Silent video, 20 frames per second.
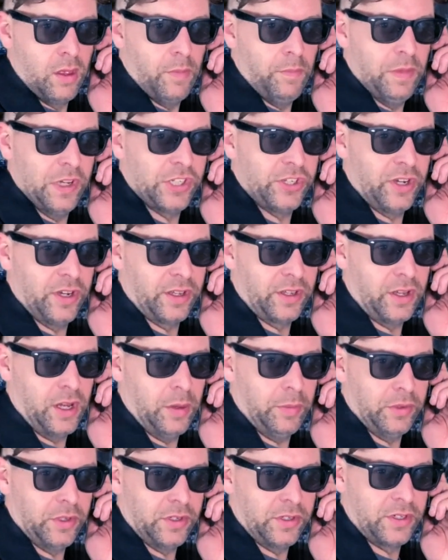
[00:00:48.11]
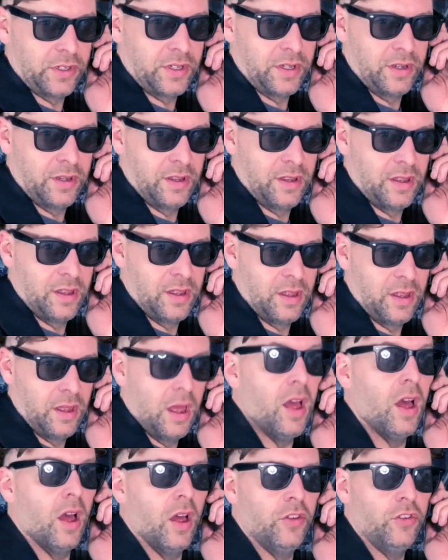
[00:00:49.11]
Mission accomplished.
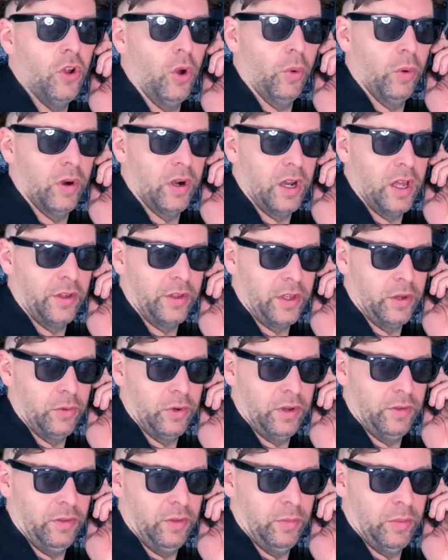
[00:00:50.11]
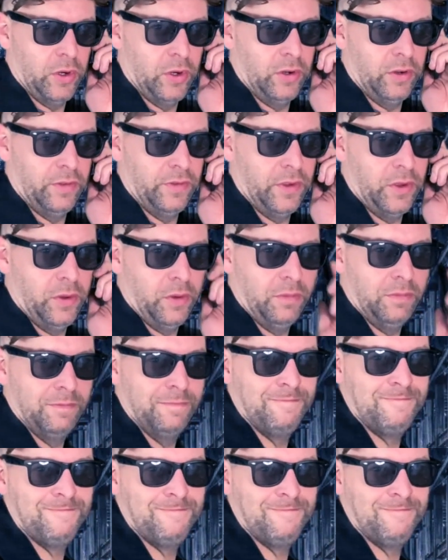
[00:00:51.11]
Don't worry, I'll get rid of the burner phone.